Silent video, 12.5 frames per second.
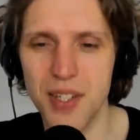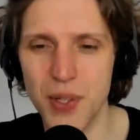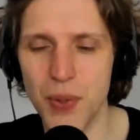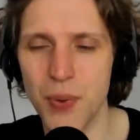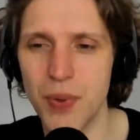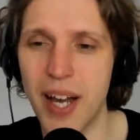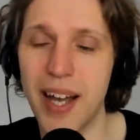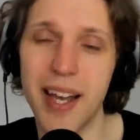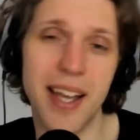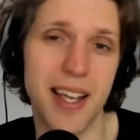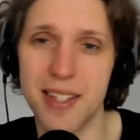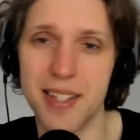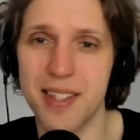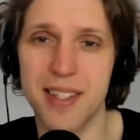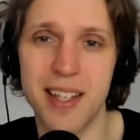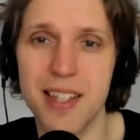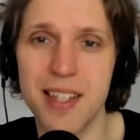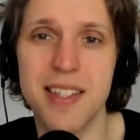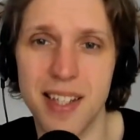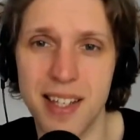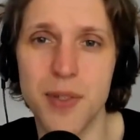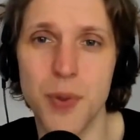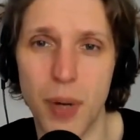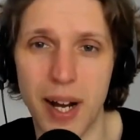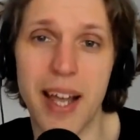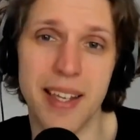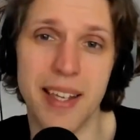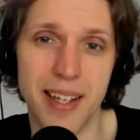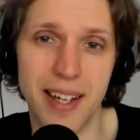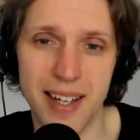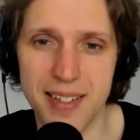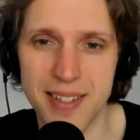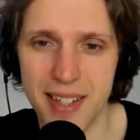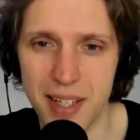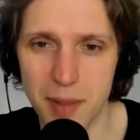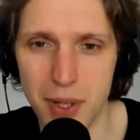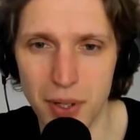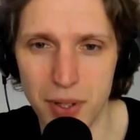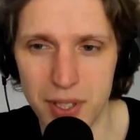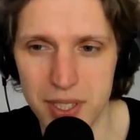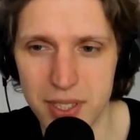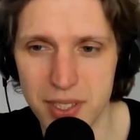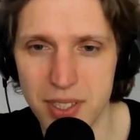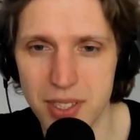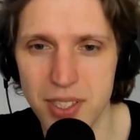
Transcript: So as it's what I understand about it.